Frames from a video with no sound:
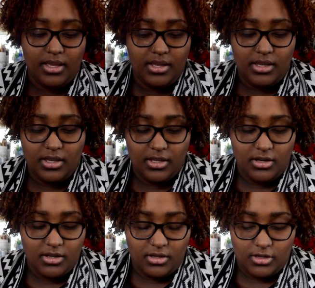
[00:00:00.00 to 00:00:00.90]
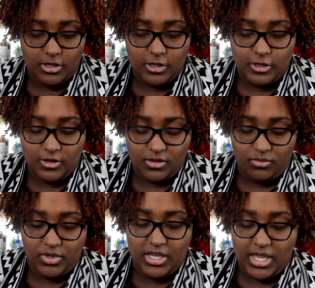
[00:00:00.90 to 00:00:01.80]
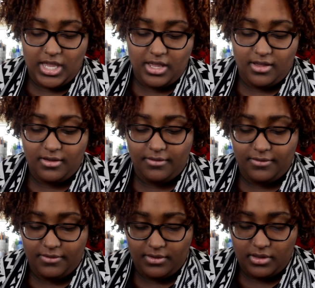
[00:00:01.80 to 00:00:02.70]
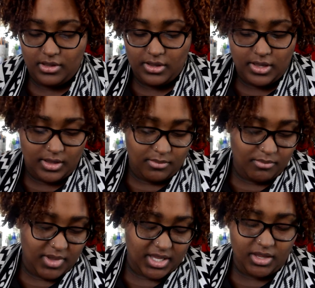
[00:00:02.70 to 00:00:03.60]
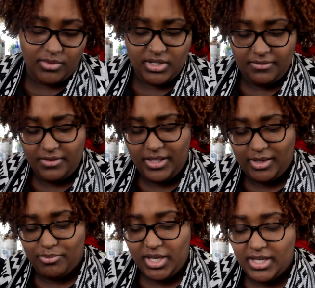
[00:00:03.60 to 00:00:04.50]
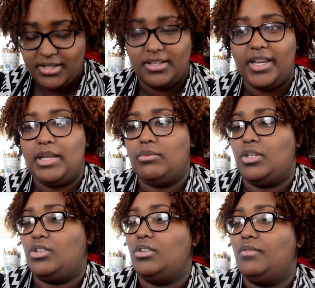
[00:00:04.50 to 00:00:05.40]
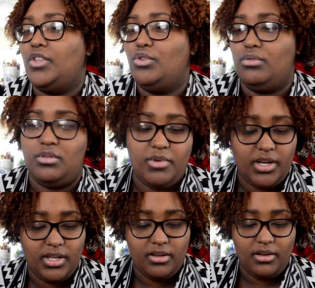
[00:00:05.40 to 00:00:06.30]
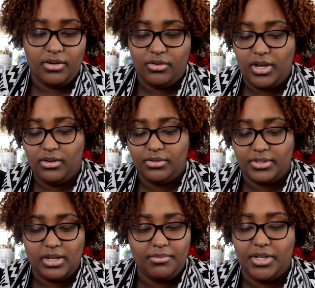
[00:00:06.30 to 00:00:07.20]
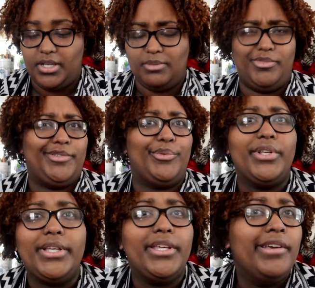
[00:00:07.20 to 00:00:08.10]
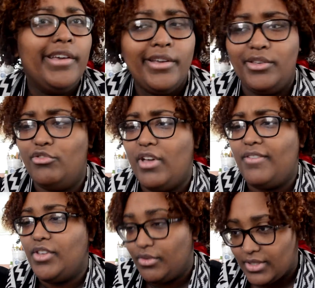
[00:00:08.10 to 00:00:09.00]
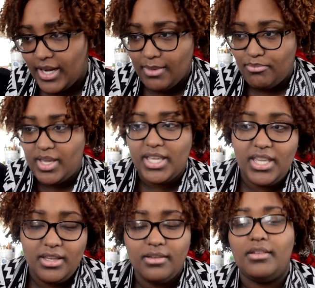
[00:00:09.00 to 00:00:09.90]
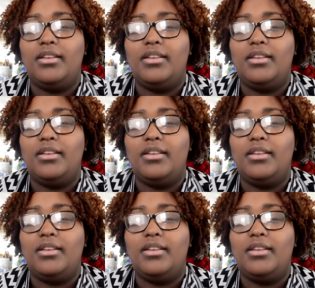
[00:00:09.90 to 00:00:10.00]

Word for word: then we have Becky, which I feel like Becky is a name they should have used by now. I don't know how old this company is, but really, you haven't used the name Becky?